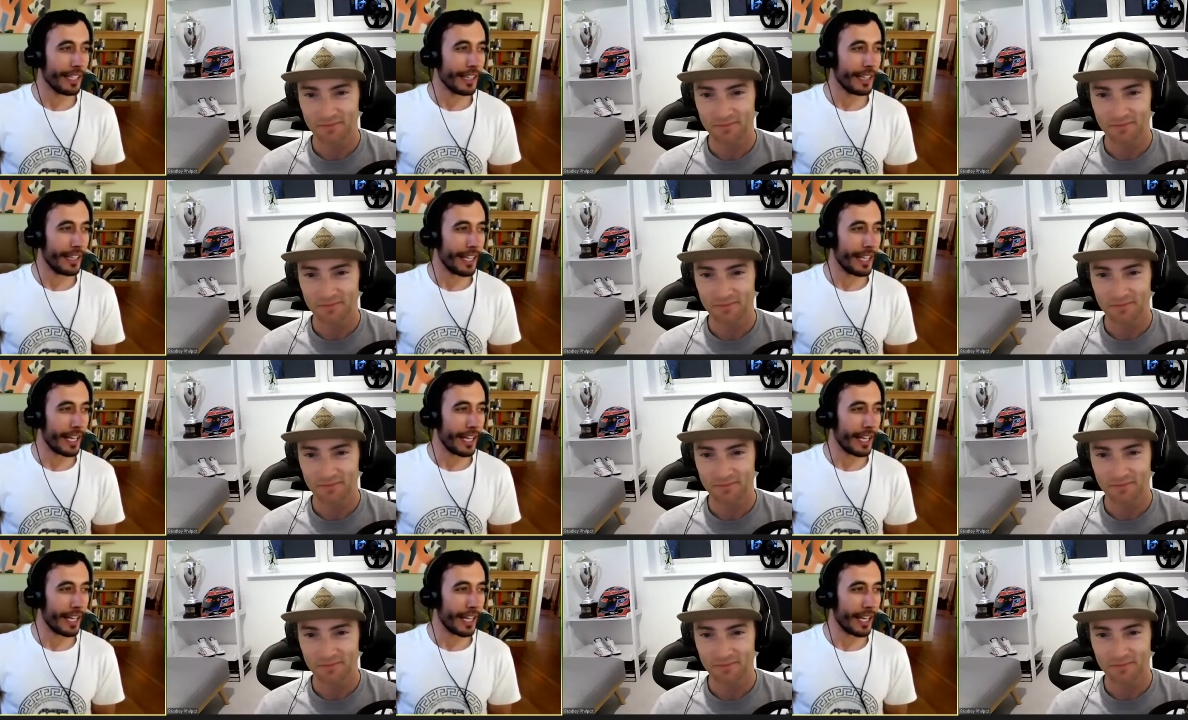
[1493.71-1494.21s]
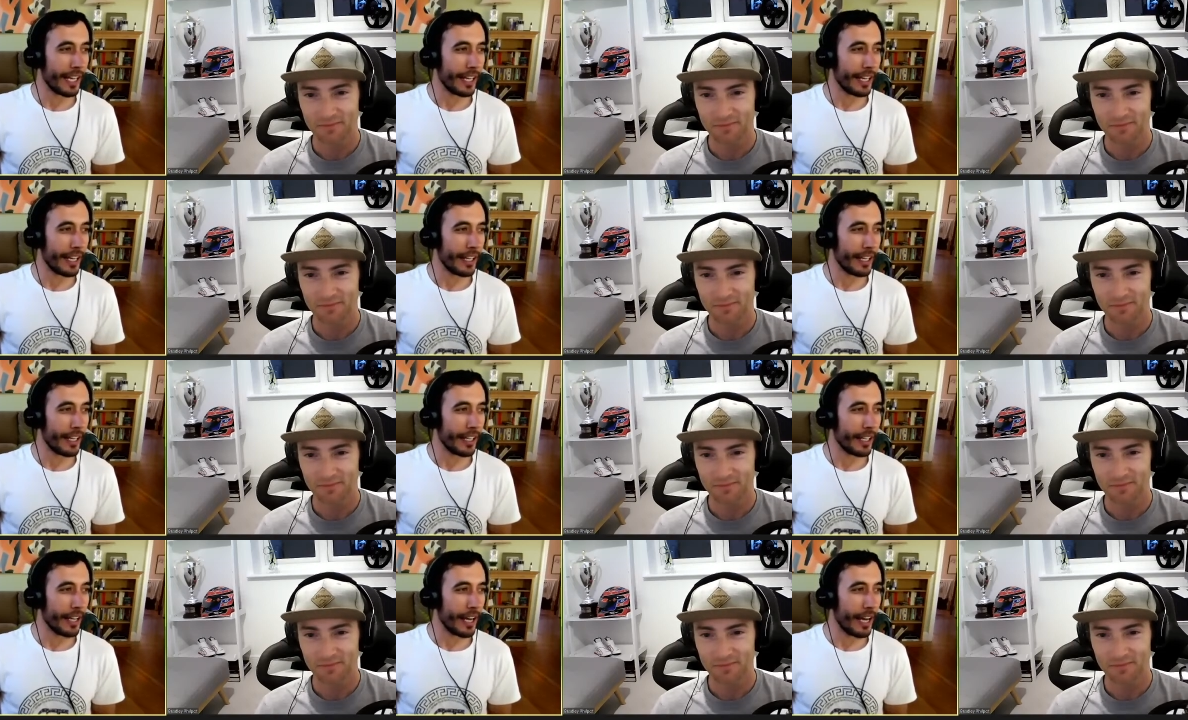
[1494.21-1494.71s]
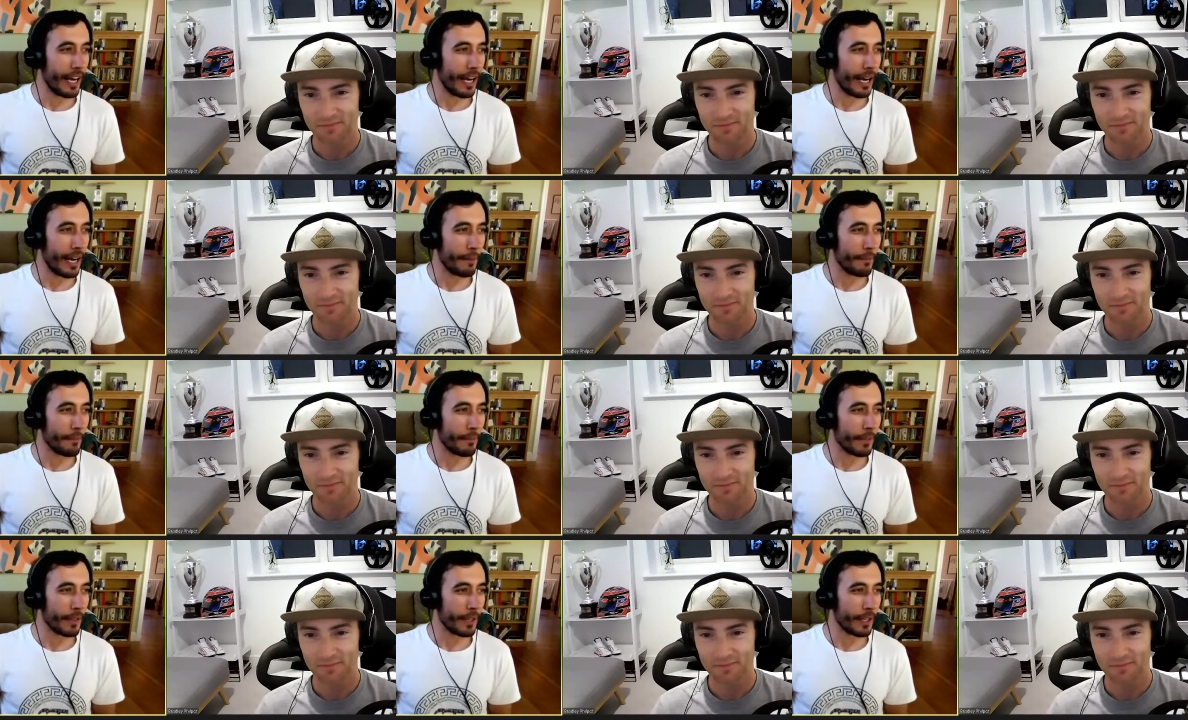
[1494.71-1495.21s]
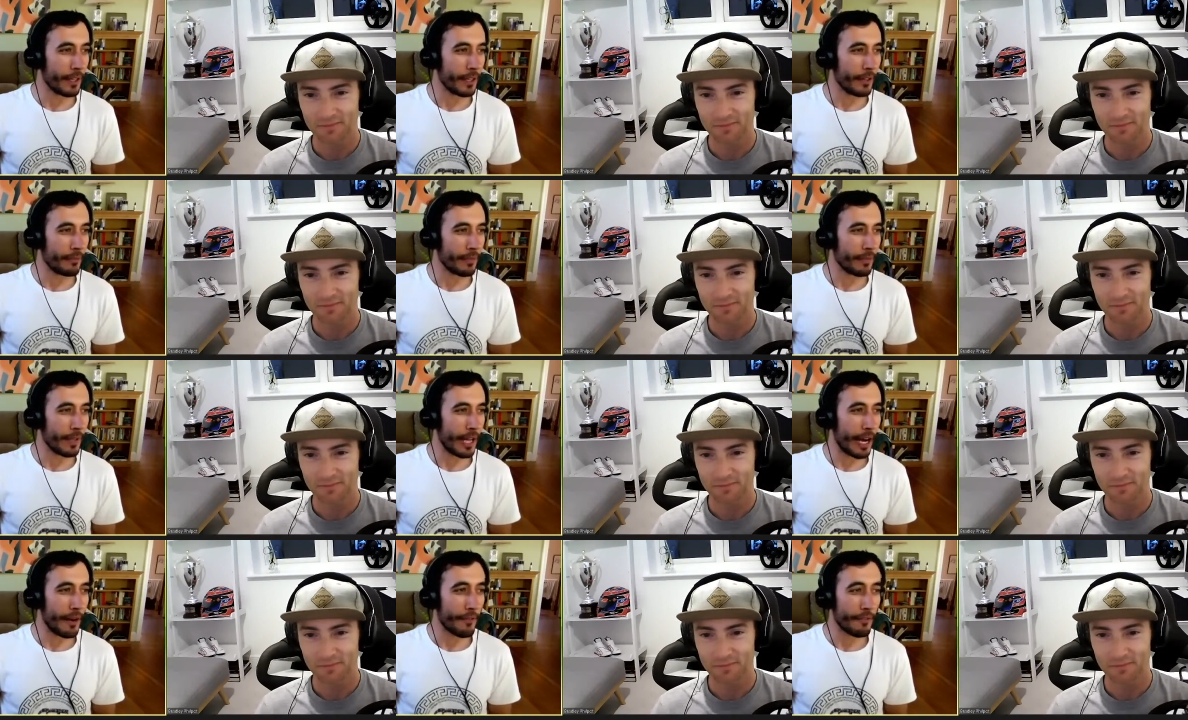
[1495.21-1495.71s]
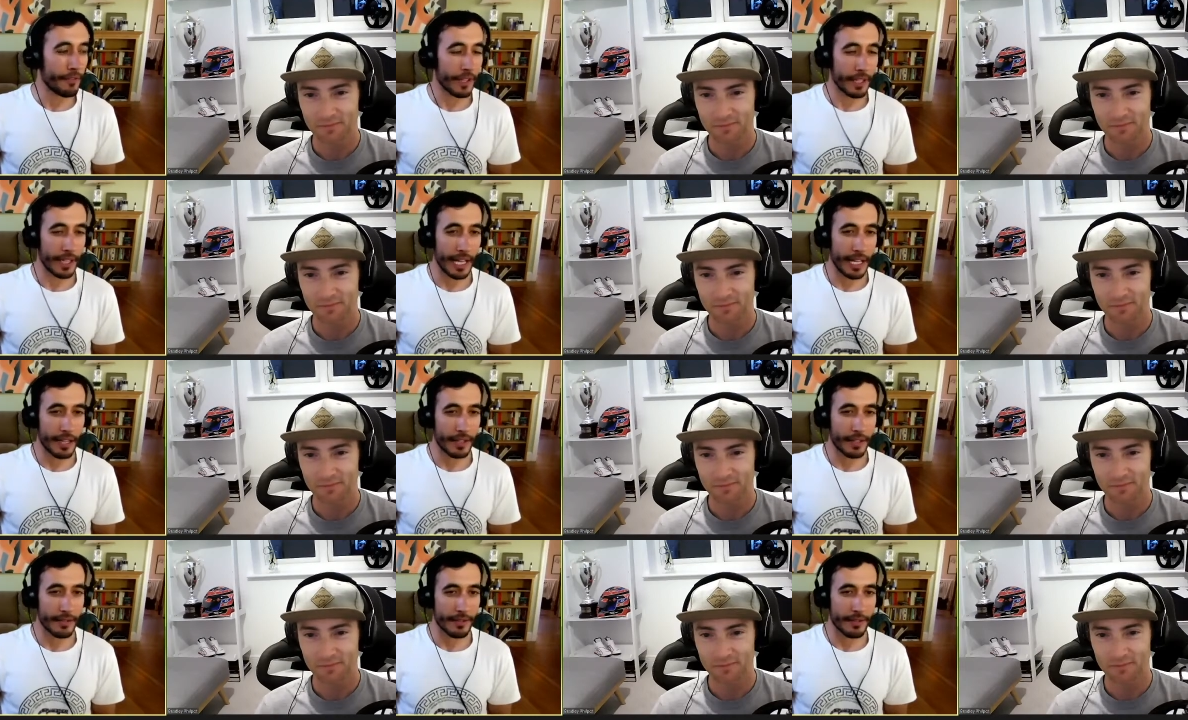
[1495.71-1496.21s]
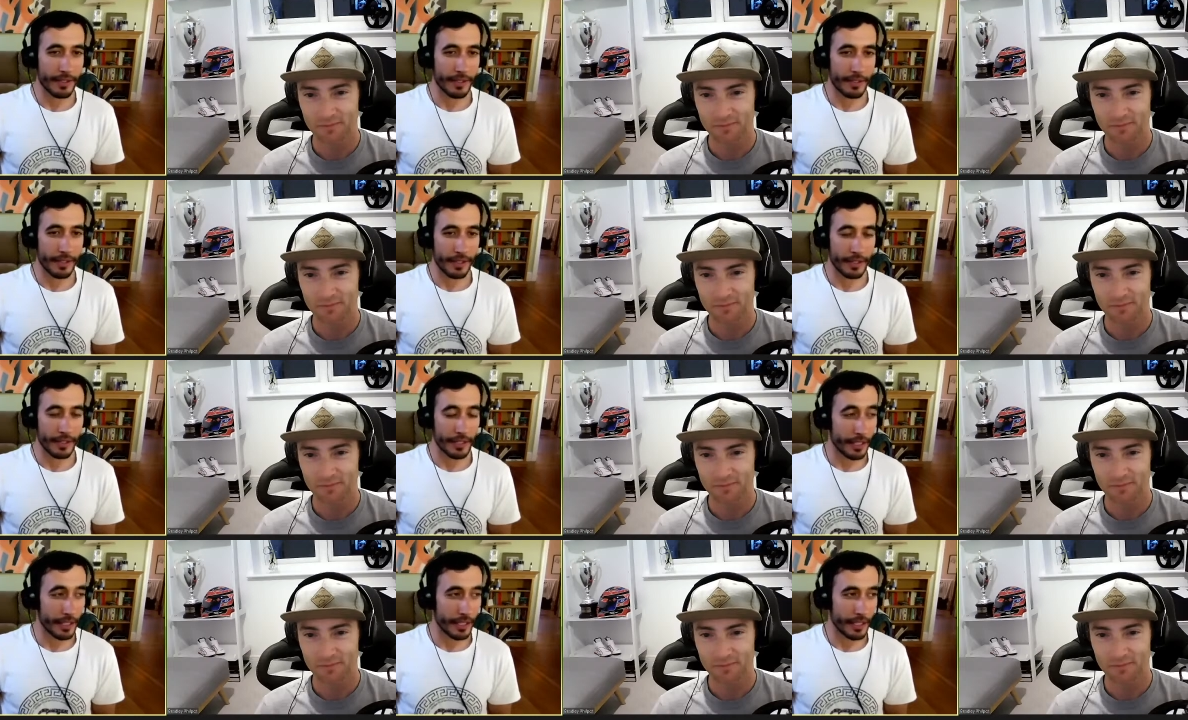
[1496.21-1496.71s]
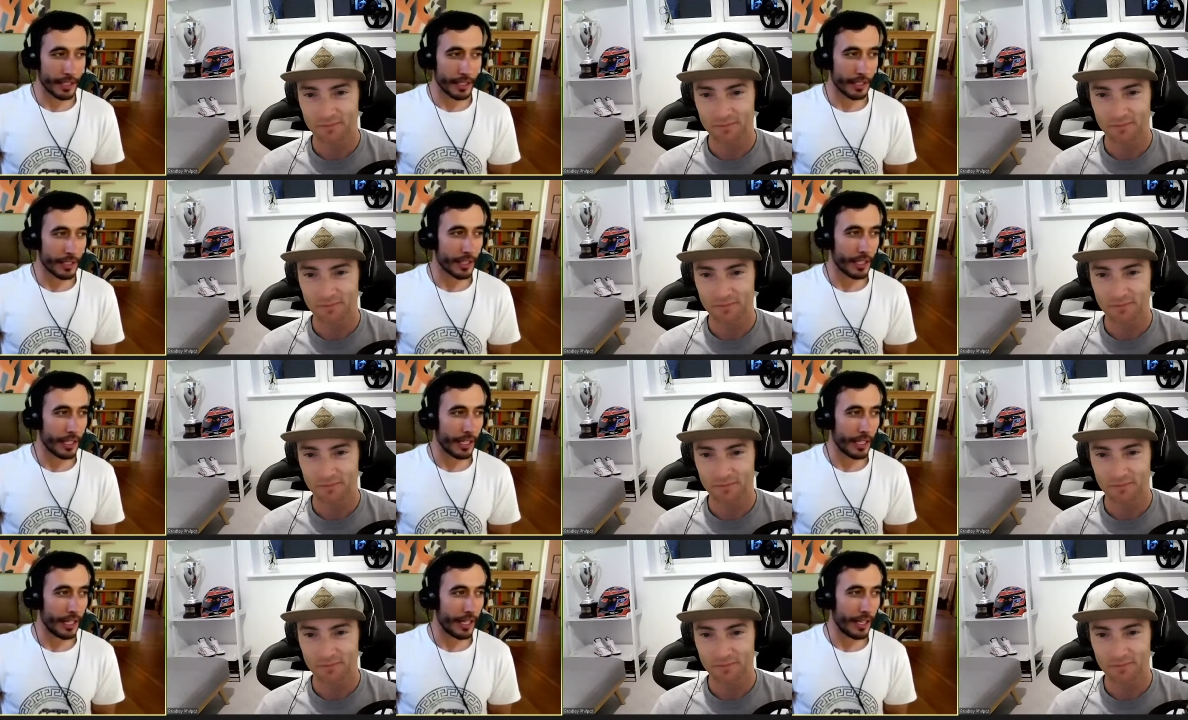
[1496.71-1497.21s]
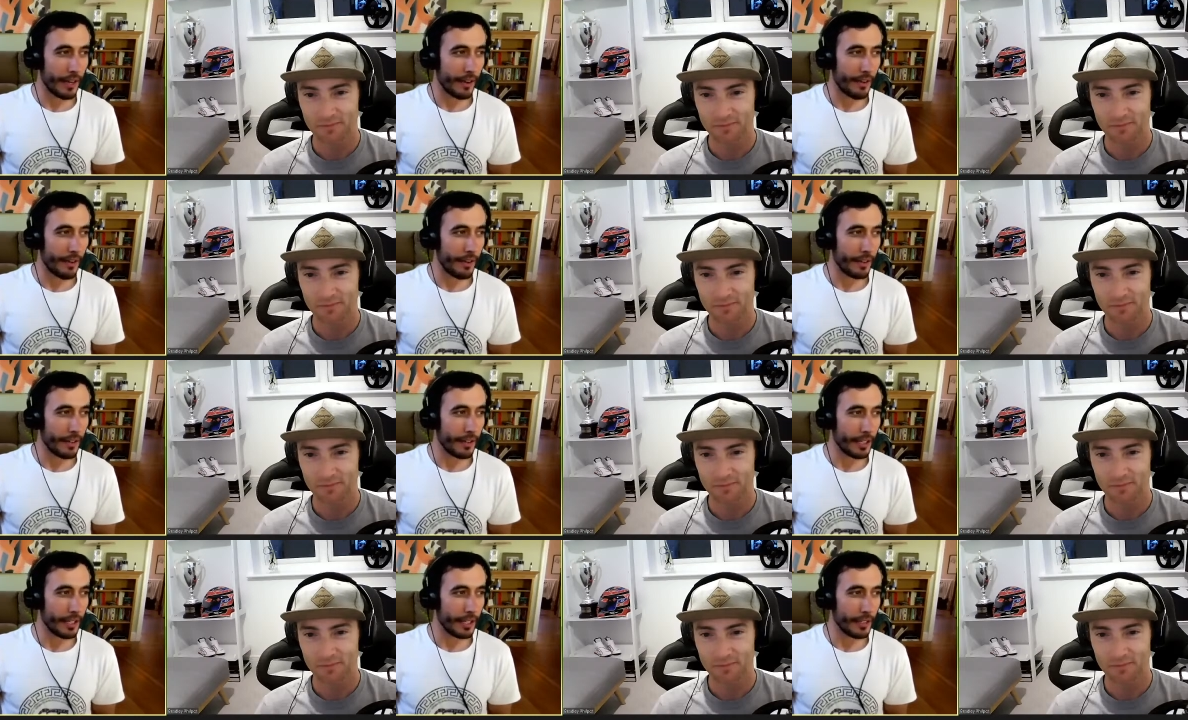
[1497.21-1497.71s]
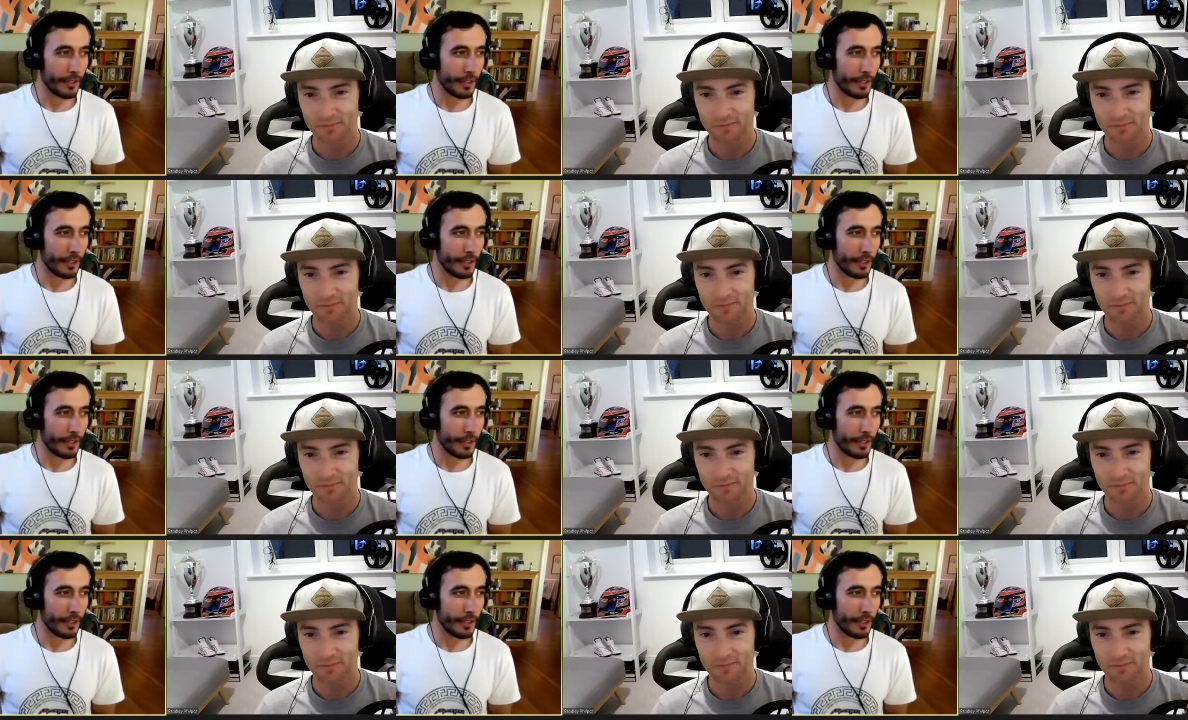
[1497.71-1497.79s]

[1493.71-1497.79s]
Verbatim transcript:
Speaker 1: Then um, after that year, uh,